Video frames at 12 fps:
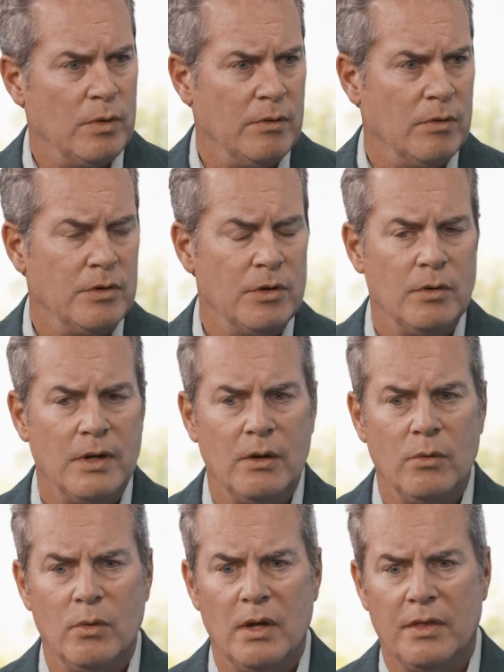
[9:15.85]
we were
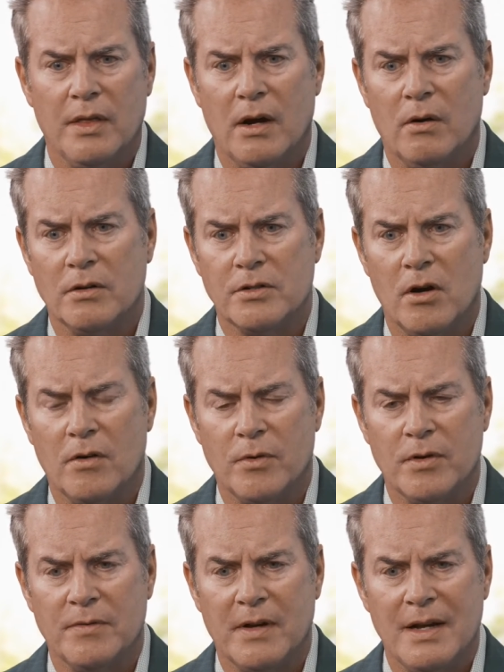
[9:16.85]
doing with our
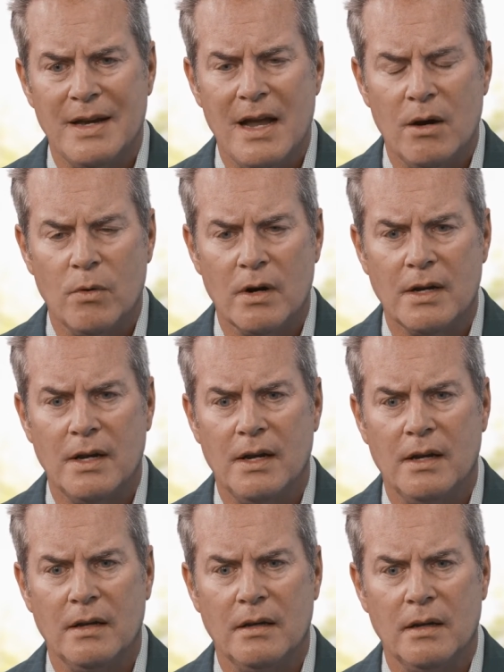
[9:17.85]
software-defined
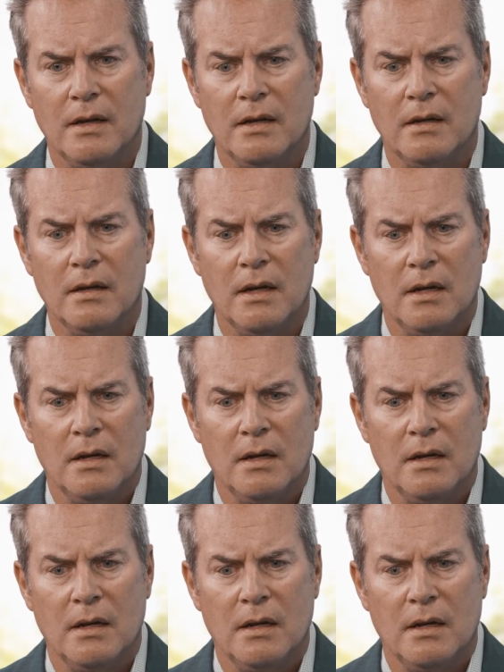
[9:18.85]
networking and